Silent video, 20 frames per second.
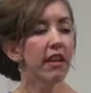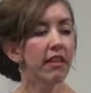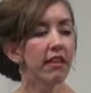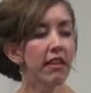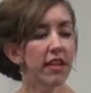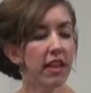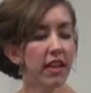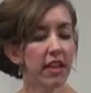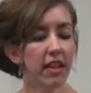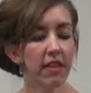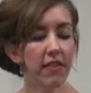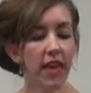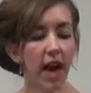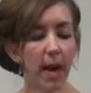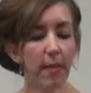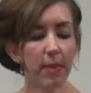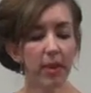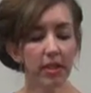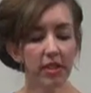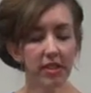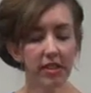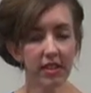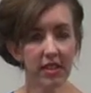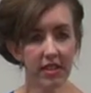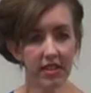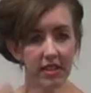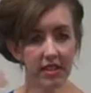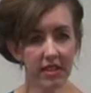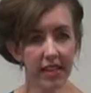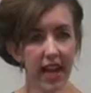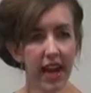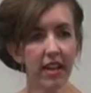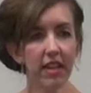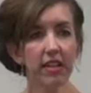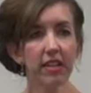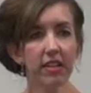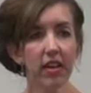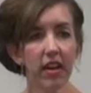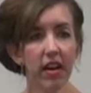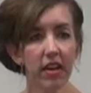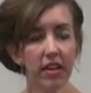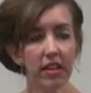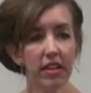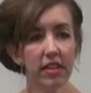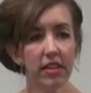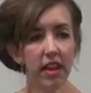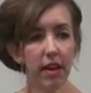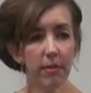then that puts this status on us